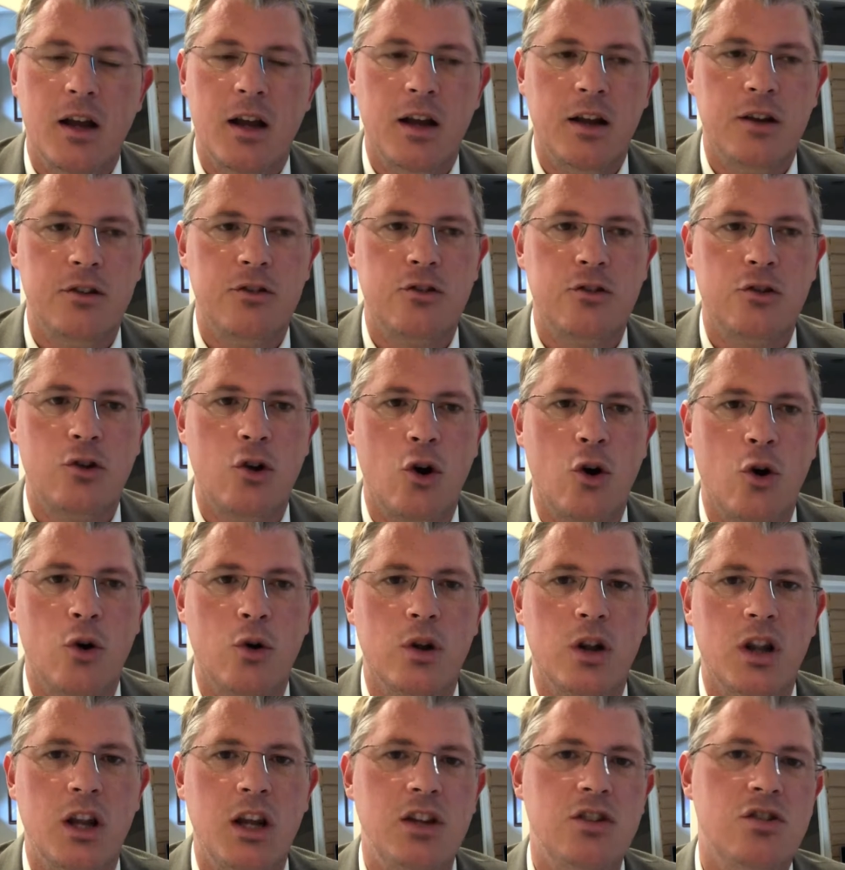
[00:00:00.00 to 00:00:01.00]
And so
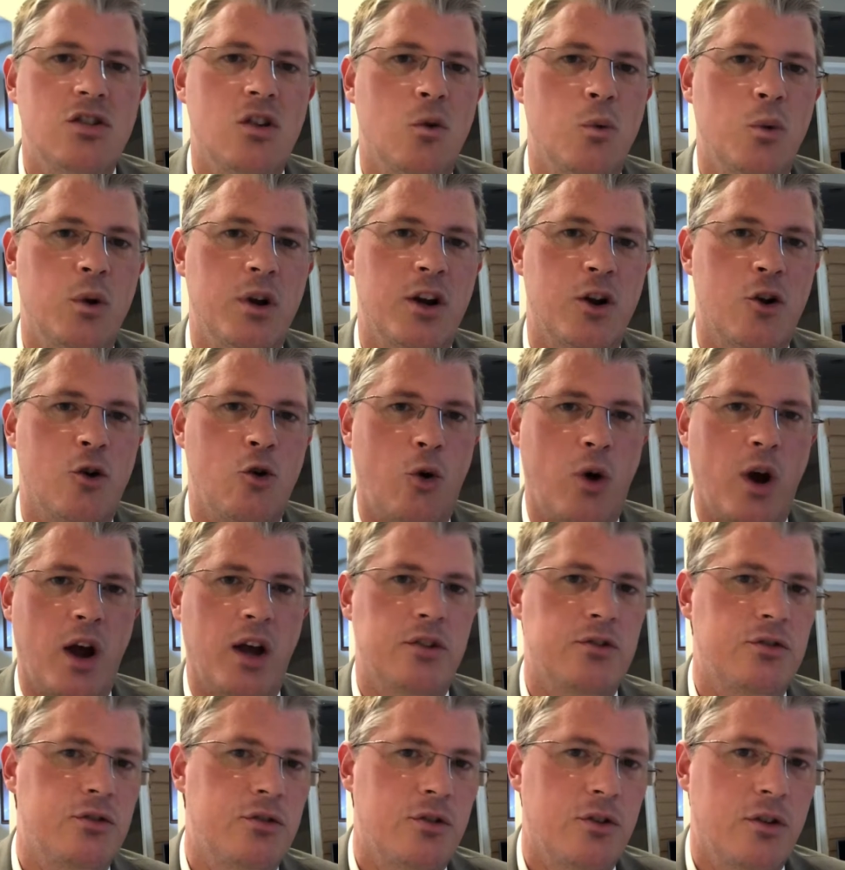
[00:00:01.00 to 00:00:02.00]
Lisa would
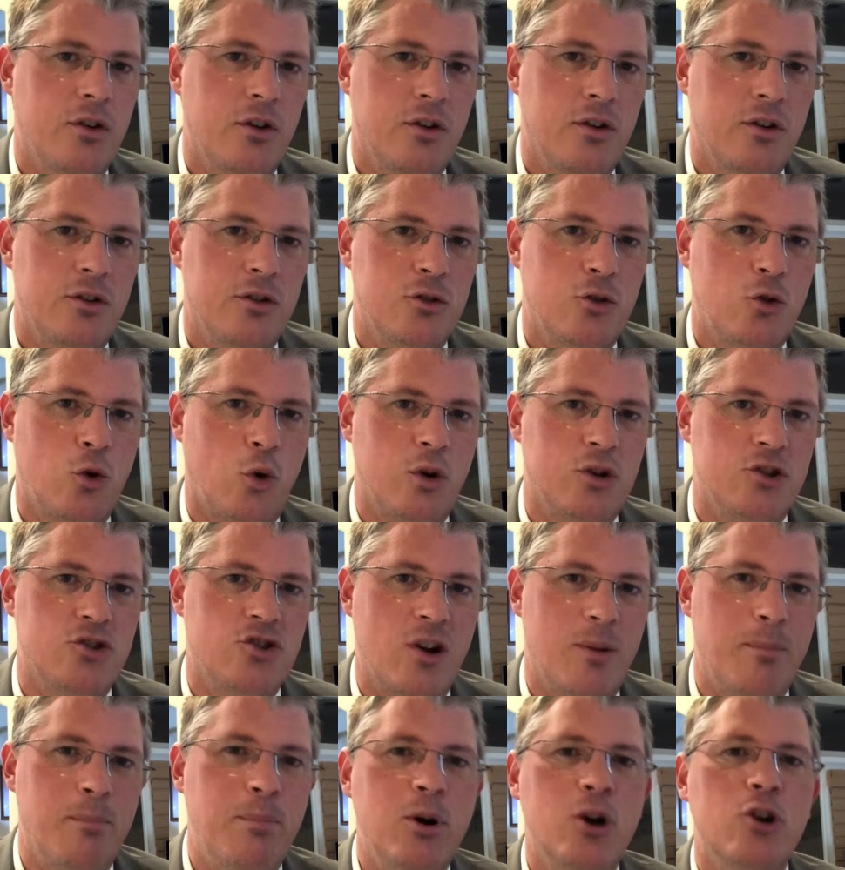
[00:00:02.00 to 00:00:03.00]
aggress towards
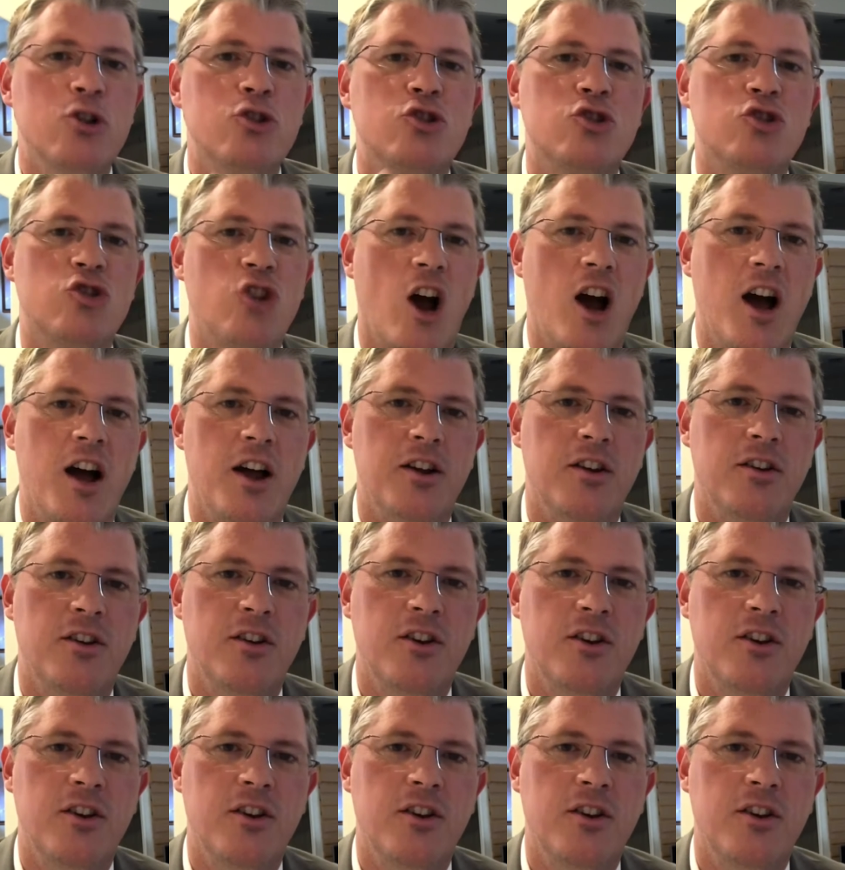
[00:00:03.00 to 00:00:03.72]
John, push John.